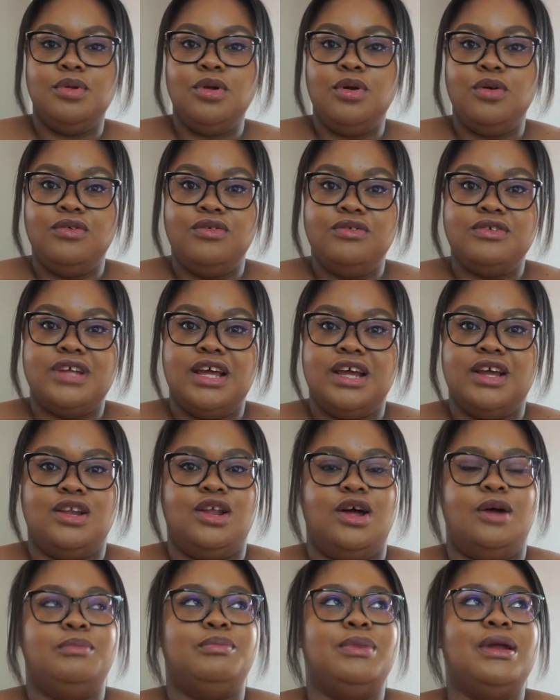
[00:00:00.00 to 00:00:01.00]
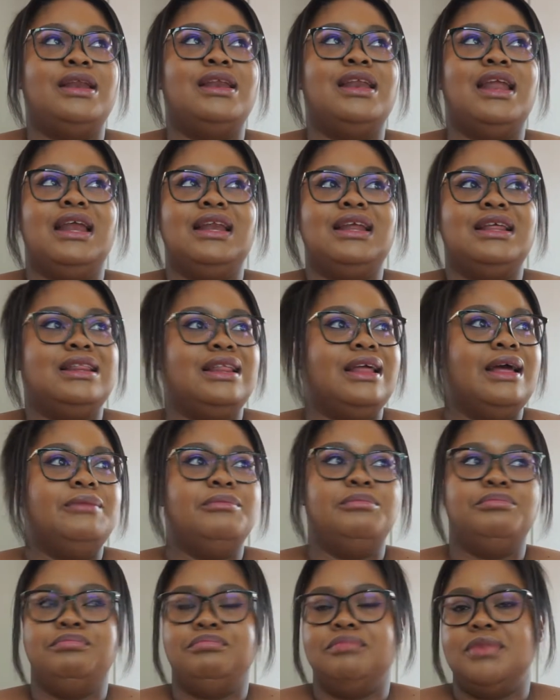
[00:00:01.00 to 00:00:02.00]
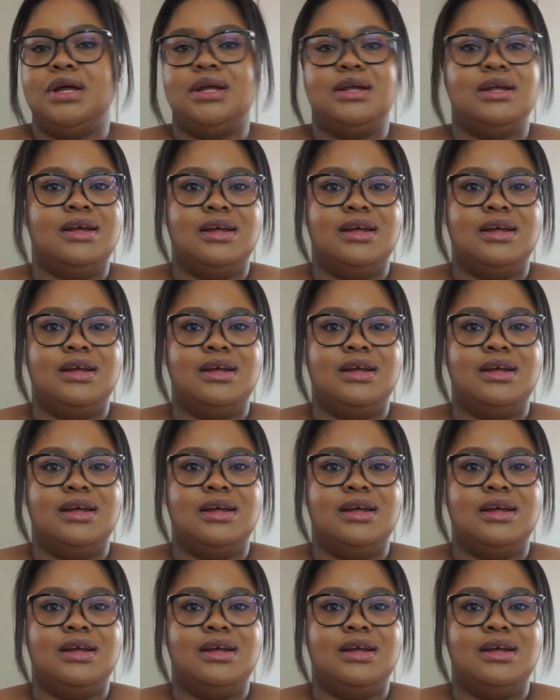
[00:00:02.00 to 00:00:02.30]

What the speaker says: off of Takealot, but none of them